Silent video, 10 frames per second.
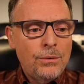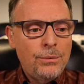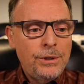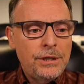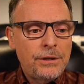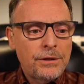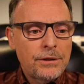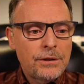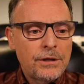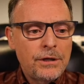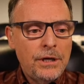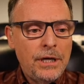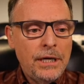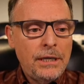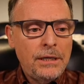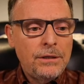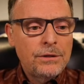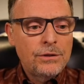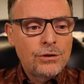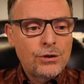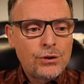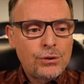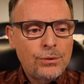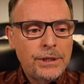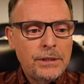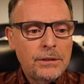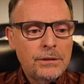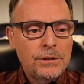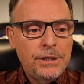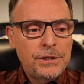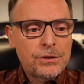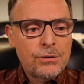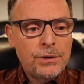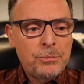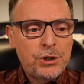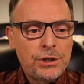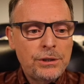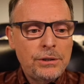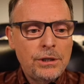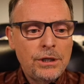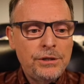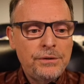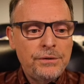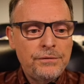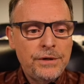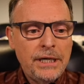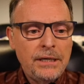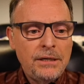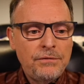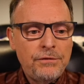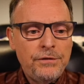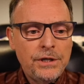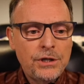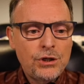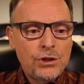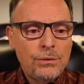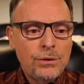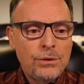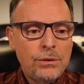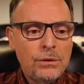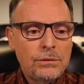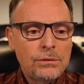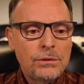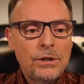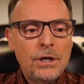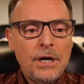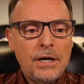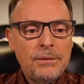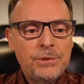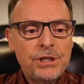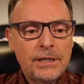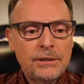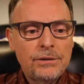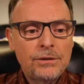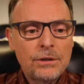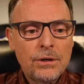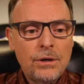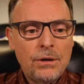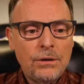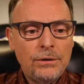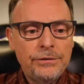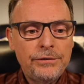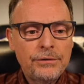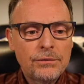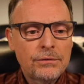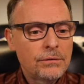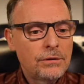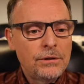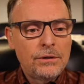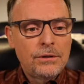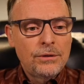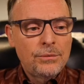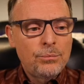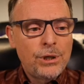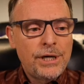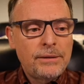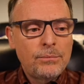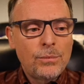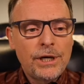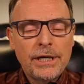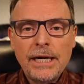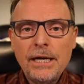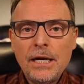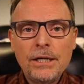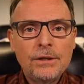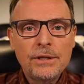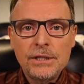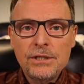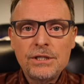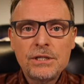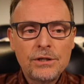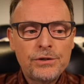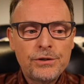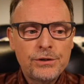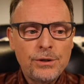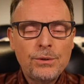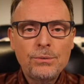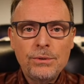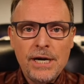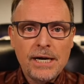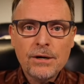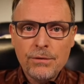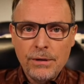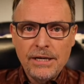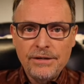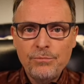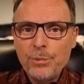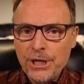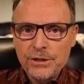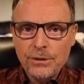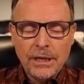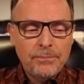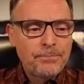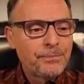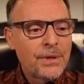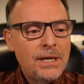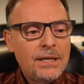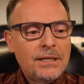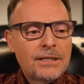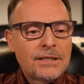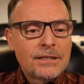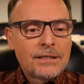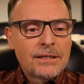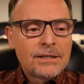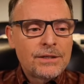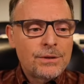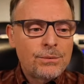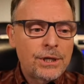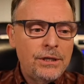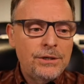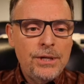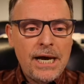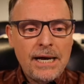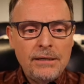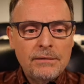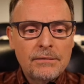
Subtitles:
with a short description of a fictional object called blah blah. And I know this is so not creative, but it's okay. So we're going to do that.